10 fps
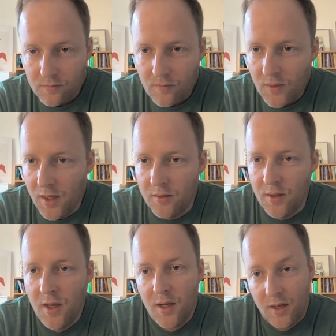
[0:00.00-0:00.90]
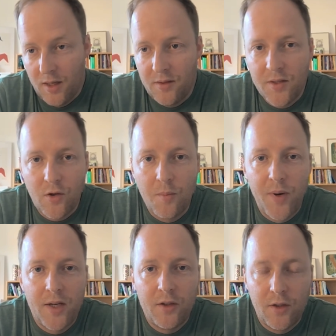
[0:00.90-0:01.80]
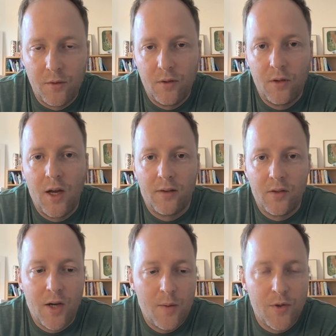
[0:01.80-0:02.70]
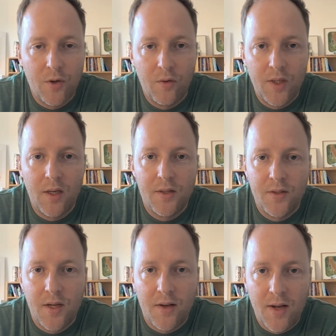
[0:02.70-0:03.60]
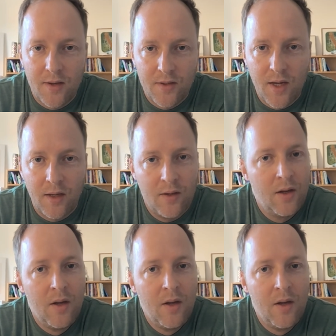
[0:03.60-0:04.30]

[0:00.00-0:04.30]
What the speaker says: And this competitor at the time was already listed at NASDAQ,